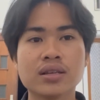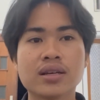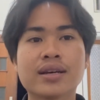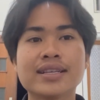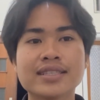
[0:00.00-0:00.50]

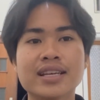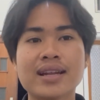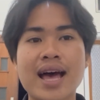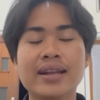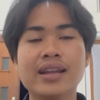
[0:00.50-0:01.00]

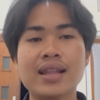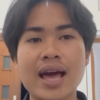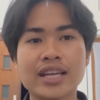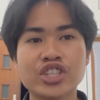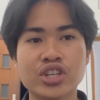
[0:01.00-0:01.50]
consonant
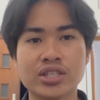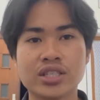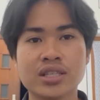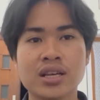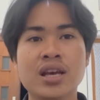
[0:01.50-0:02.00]

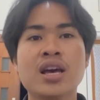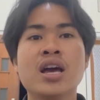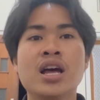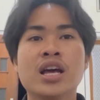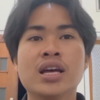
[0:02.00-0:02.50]
deletions.
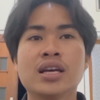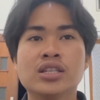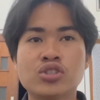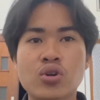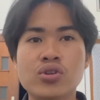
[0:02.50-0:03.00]

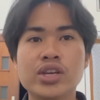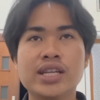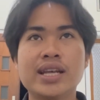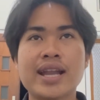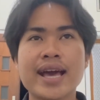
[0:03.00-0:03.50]
So
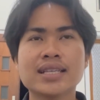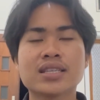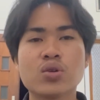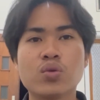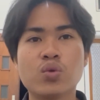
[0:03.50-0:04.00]
in the
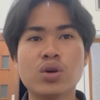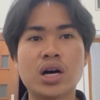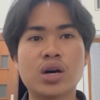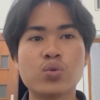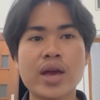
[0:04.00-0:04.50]
next,
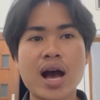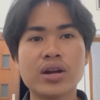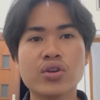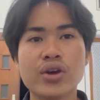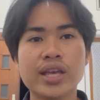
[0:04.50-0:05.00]
we
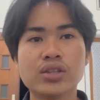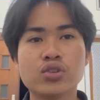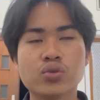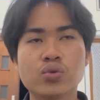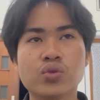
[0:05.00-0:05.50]
are going
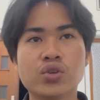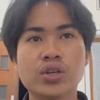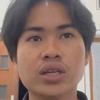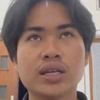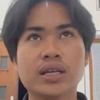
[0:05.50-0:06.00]

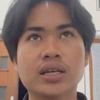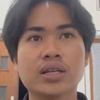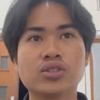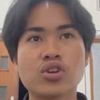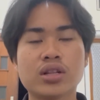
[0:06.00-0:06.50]
to
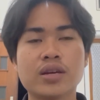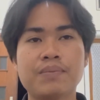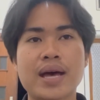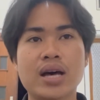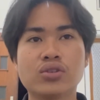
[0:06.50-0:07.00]
talk
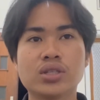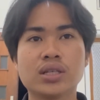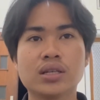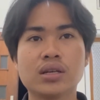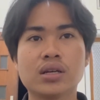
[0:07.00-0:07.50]
about
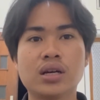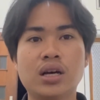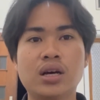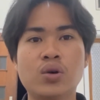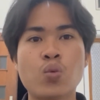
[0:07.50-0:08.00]

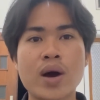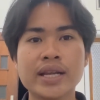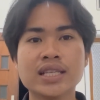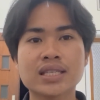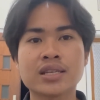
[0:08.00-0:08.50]
what
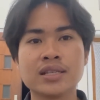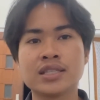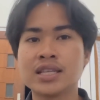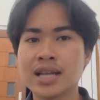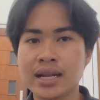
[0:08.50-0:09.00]
is
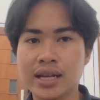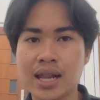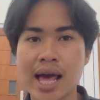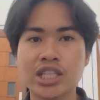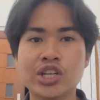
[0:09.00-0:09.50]
consonant
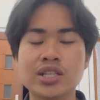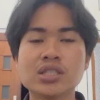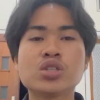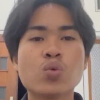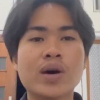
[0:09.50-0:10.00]

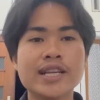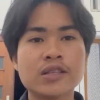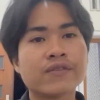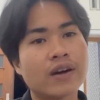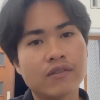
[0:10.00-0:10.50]
deletions, what
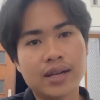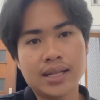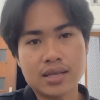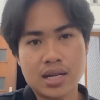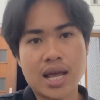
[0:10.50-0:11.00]
is
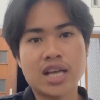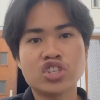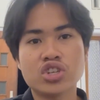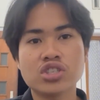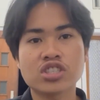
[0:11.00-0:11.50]
vowel
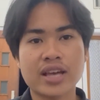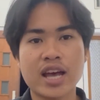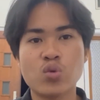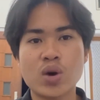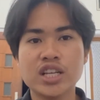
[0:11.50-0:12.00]
deletions,
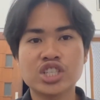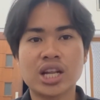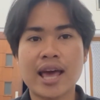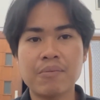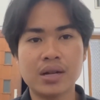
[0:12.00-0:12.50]
and what is
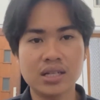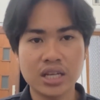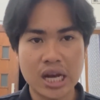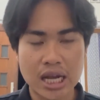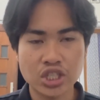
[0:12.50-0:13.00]
syllable
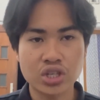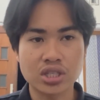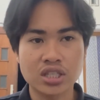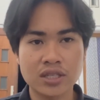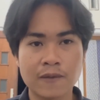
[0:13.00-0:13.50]

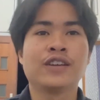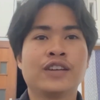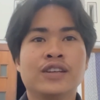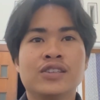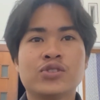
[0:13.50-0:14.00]
deletions.
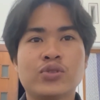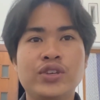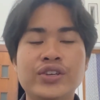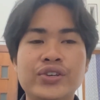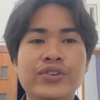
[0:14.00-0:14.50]
So
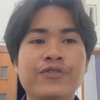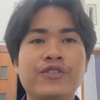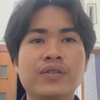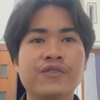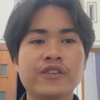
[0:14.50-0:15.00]
here,
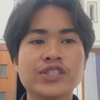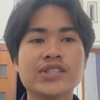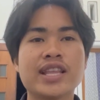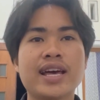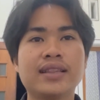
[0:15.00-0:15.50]
for the
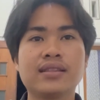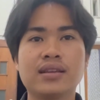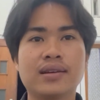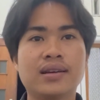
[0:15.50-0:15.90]
first that,